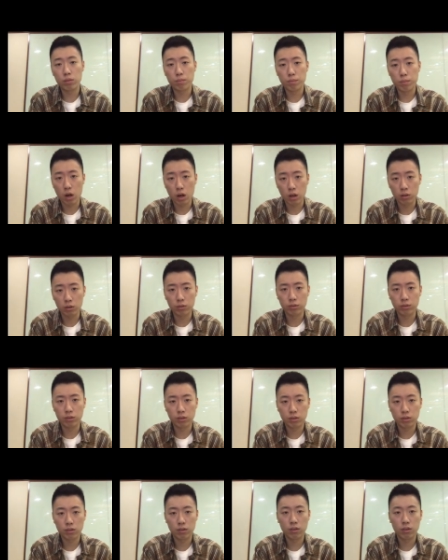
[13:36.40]
models.
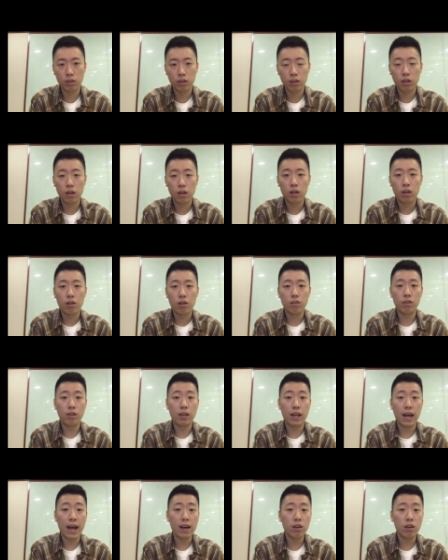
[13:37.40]
The
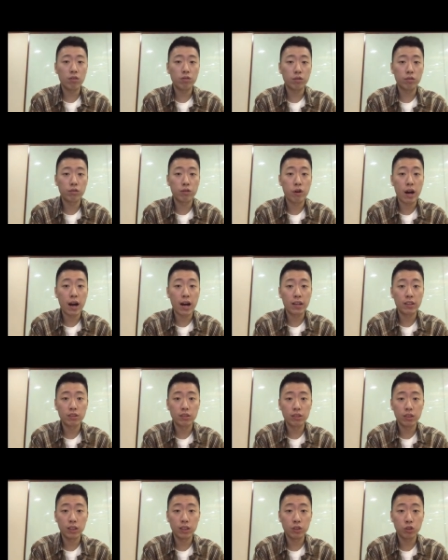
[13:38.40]
lack of variety
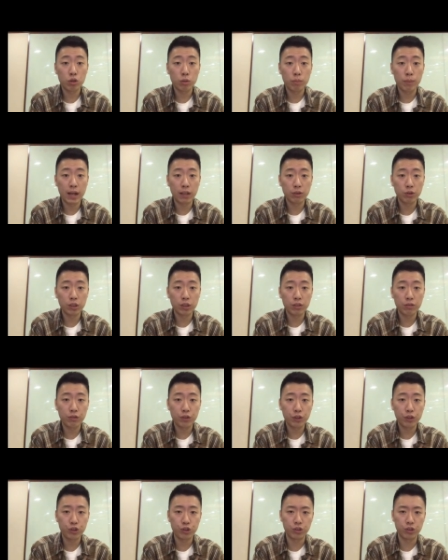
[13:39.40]
in geometric
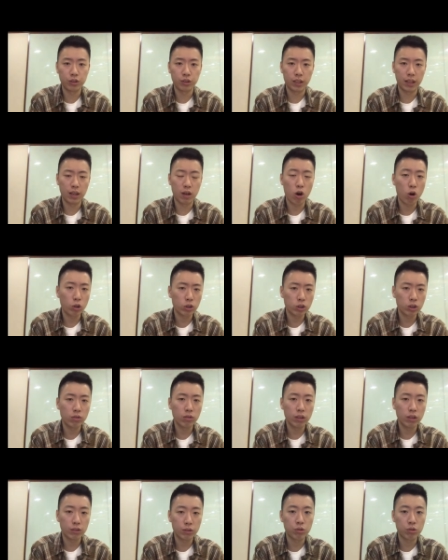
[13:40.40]
features can also
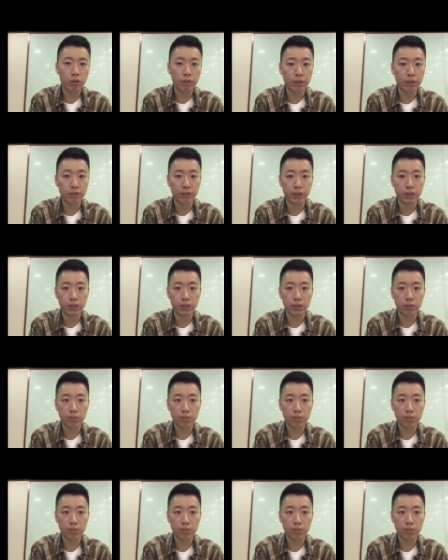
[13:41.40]
lead to overfitting.